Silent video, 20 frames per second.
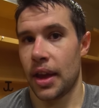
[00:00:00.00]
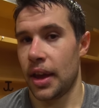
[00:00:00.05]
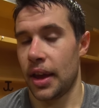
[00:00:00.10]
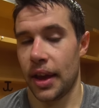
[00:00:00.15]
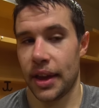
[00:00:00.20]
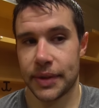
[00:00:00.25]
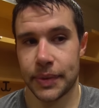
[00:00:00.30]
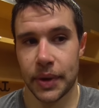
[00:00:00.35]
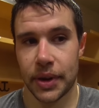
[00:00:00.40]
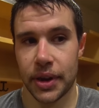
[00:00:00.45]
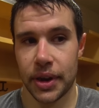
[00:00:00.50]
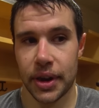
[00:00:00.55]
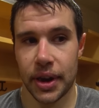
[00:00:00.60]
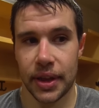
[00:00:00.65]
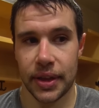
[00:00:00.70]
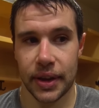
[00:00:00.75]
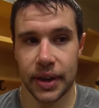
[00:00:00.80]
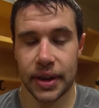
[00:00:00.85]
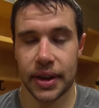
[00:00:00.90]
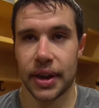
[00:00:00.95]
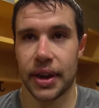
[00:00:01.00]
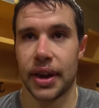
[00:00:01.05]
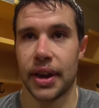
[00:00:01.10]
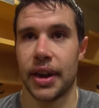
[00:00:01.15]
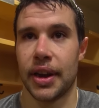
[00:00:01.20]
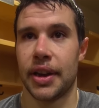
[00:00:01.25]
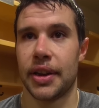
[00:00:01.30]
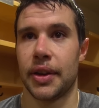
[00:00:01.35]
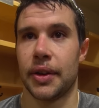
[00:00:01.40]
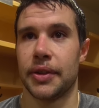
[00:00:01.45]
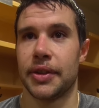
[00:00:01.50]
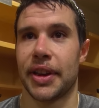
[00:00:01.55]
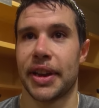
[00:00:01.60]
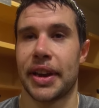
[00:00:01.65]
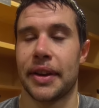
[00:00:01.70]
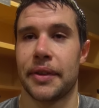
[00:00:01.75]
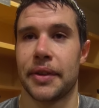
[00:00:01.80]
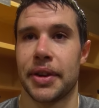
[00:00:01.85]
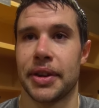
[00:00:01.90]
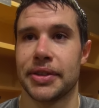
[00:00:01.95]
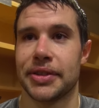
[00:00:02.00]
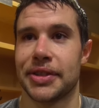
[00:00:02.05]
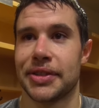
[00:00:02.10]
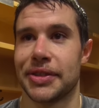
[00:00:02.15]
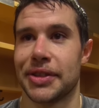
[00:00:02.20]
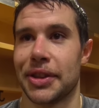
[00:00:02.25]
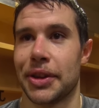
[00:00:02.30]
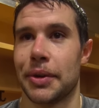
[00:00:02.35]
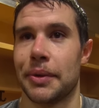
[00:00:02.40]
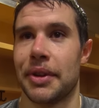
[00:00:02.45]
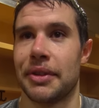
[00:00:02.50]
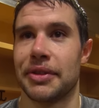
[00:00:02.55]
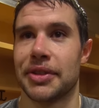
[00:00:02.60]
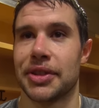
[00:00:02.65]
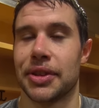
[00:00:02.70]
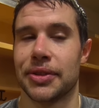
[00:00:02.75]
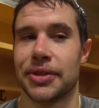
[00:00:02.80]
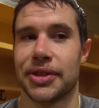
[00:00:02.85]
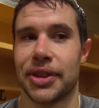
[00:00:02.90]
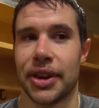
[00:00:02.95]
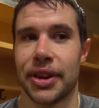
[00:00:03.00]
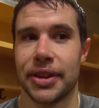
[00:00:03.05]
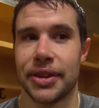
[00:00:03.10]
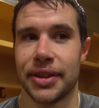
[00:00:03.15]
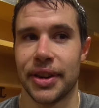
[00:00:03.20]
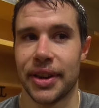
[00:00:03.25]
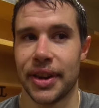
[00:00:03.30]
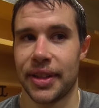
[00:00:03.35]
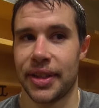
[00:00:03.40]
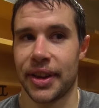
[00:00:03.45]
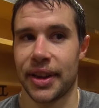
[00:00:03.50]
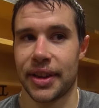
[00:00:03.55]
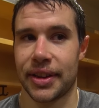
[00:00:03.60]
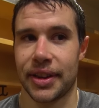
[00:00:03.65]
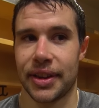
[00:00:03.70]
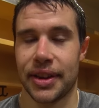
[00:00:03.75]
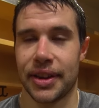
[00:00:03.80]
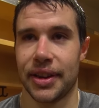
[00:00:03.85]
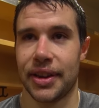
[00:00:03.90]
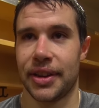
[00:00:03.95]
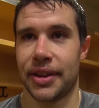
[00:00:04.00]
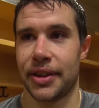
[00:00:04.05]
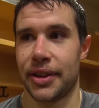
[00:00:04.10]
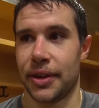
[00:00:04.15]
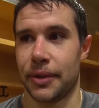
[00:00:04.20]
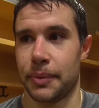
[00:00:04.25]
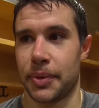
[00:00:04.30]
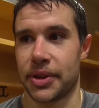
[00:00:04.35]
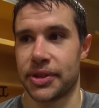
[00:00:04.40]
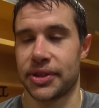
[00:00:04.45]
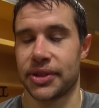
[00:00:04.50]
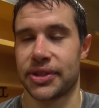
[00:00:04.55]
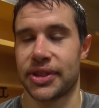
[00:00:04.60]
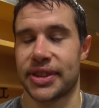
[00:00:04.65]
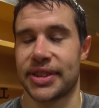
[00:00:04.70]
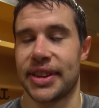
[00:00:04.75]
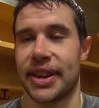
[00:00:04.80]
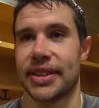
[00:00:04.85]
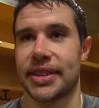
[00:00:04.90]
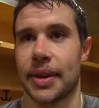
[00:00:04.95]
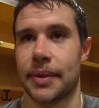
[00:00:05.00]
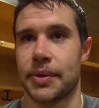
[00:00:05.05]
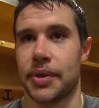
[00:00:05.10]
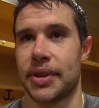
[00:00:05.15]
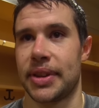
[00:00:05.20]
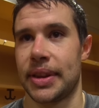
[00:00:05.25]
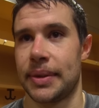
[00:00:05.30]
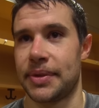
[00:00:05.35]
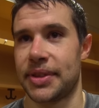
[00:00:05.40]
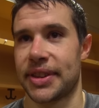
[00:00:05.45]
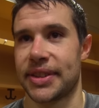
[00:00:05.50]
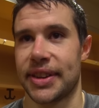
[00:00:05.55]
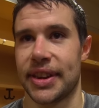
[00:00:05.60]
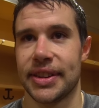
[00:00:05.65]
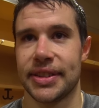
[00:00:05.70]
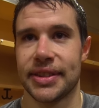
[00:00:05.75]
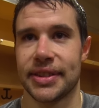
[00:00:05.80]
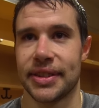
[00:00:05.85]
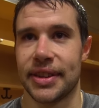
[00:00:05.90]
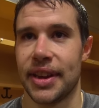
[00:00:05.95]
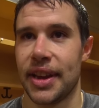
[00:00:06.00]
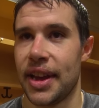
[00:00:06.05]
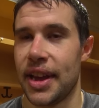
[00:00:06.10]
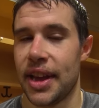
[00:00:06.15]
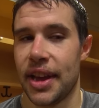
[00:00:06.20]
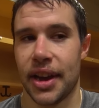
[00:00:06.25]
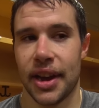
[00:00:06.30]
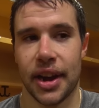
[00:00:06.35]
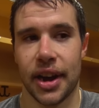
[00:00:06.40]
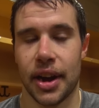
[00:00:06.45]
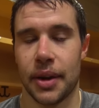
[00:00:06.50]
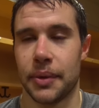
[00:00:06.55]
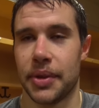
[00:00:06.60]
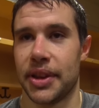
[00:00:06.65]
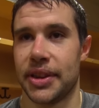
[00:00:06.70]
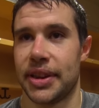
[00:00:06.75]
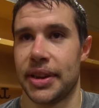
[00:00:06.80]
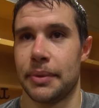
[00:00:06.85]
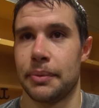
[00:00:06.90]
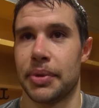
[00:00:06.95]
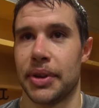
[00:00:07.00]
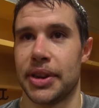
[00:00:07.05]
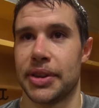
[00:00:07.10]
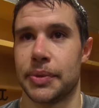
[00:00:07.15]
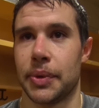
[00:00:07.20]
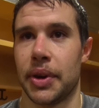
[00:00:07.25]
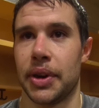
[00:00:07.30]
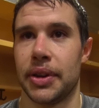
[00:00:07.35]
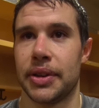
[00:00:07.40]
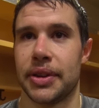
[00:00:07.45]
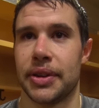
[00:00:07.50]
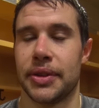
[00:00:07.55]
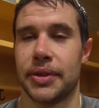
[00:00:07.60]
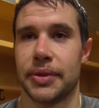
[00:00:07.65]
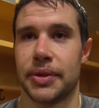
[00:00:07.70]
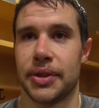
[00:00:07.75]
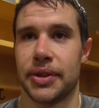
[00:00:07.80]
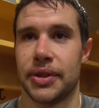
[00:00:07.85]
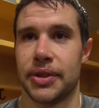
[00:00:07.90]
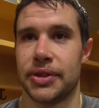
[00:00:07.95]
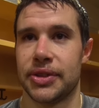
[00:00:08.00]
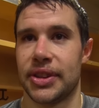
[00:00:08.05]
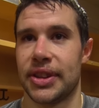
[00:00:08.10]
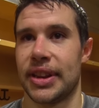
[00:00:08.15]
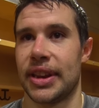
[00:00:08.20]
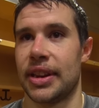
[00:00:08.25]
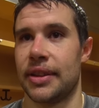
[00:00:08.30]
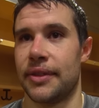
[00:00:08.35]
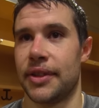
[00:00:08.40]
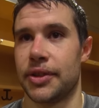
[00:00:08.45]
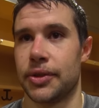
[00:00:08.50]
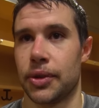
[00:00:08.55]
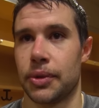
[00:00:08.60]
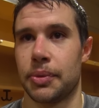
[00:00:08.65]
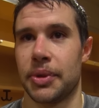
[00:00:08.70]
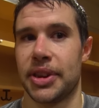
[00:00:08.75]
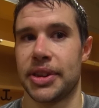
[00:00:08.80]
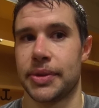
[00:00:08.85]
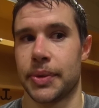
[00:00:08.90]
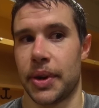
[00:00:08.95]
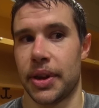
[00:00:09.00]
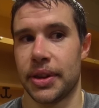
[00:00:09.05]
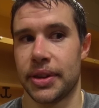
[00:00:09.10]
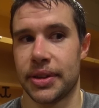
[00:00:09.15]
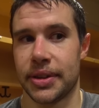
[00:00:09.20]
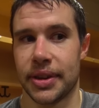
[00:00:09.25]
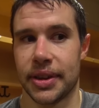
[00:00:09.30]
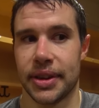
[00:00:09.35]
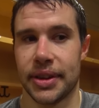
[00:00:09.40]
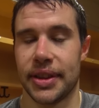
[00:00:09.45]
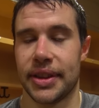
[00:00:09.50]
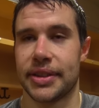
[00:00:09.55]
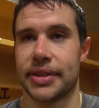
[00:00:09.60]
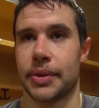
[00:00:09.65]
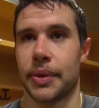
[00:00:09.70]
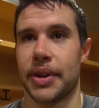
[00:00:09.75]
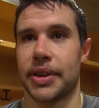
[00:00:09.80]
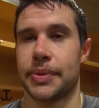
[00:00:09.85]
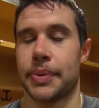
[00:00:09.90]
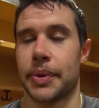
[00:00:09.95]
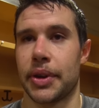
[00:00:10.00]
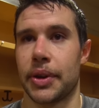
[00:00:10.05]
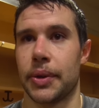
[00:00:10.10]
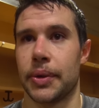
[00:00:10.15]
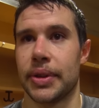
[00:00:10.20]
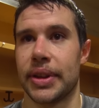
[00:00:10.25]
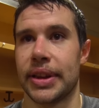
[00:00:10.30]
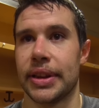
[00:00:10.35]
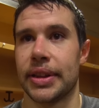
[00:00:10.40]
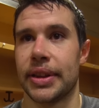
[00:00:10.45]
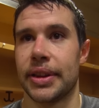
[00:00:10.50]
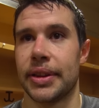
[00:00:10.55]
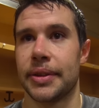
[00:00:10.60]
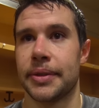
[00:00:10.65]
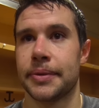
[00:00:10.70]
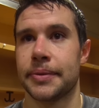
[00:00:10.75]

Yeah, it's been good. I think, you know, like everyone else, it's a little bit of a slow start. And I think, you know, personal success comes with team success. And when the team plays well, you know, usually the individual plays well. And that's the way it's been going lately.